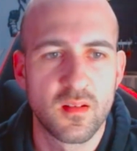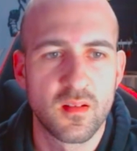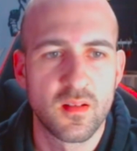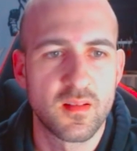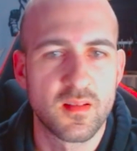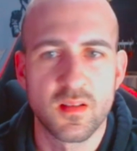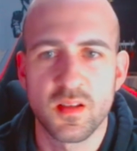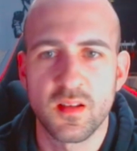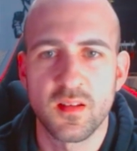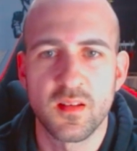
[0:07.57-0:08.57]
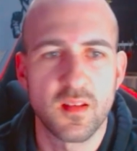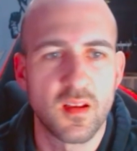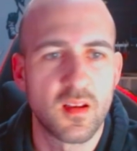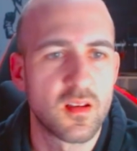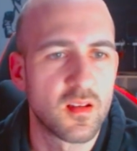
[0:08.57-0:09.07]
It's just
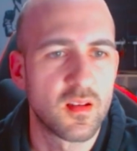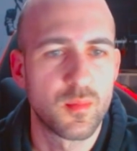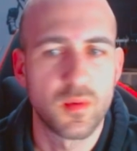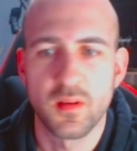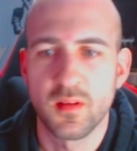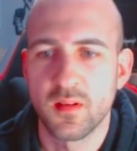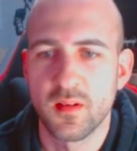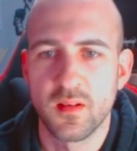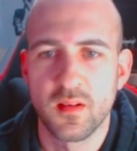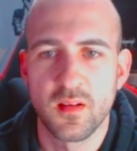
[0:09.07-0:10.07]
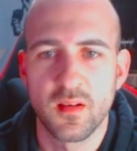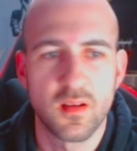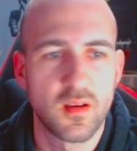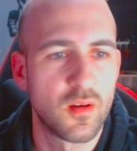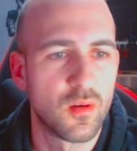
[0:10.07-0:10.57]
insane. It built
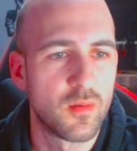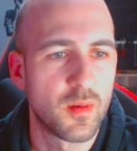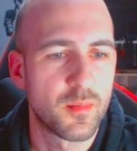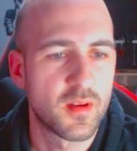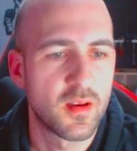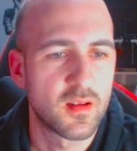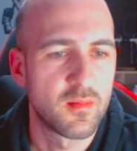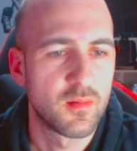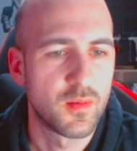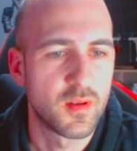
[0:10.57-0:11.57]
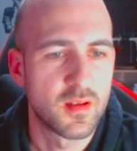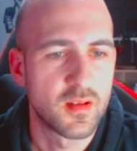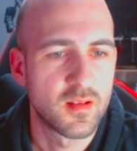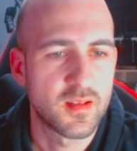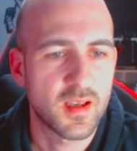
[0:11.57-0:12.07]
a whole website within
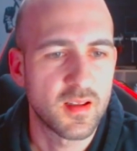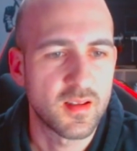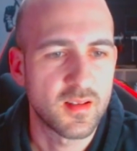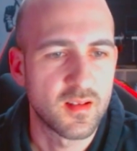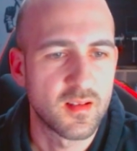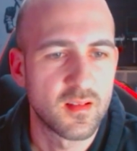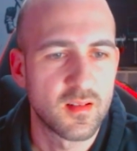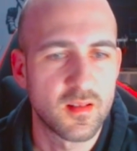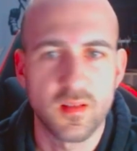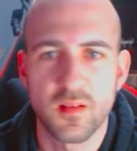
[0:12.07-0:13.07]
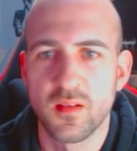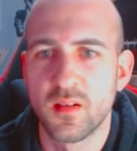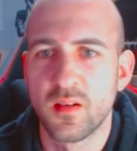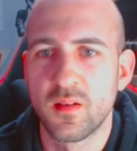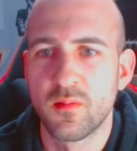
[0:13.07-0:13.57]
seconds. So
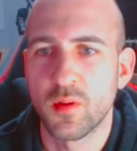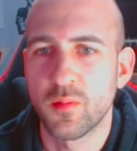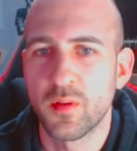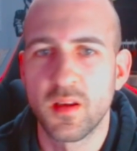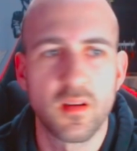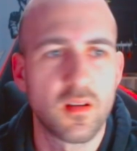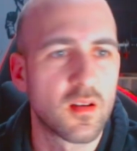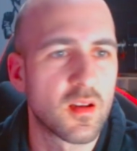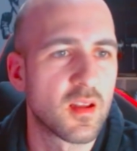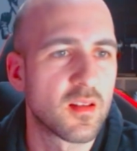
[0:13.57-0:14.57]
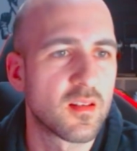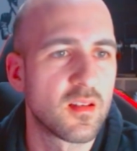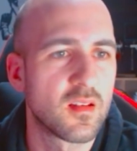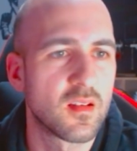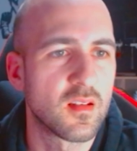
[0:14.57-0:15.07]
what we here can
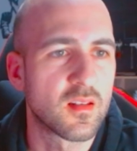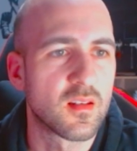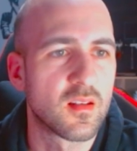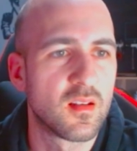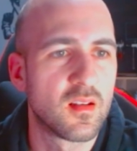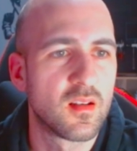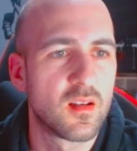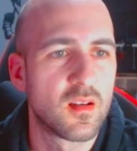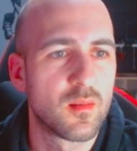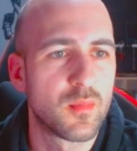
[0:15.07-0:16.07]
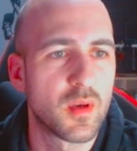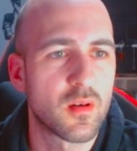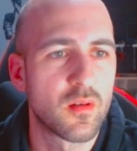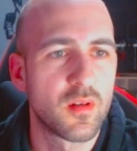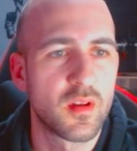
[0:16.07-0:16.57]
see is
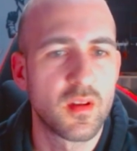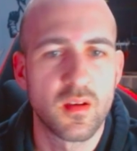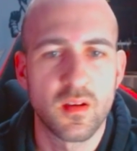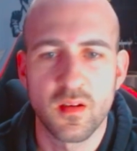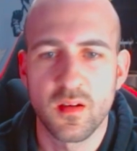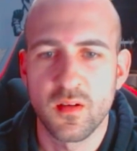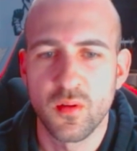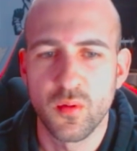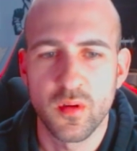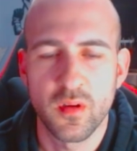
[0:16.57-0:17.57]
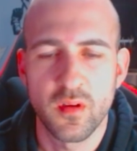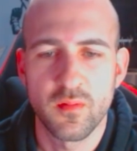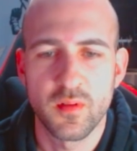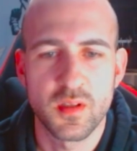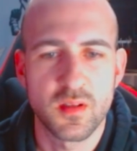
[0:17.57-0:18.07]
Mercury Coder,
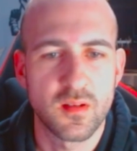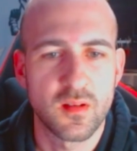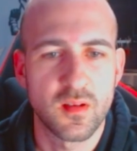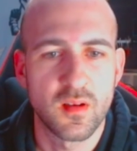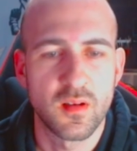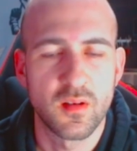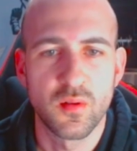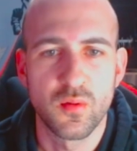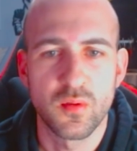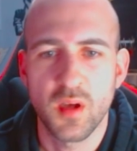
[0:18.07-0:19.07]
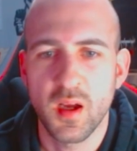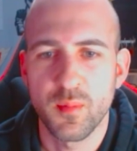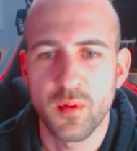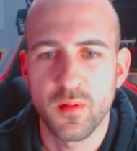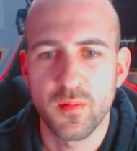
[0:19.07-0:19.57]
which is a new
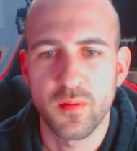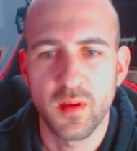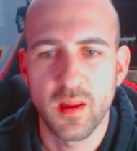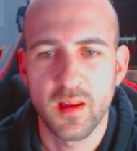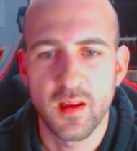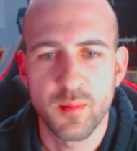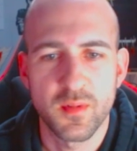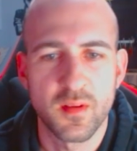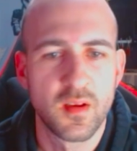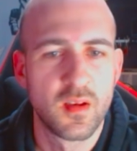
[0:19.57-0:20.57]
type of LLMs,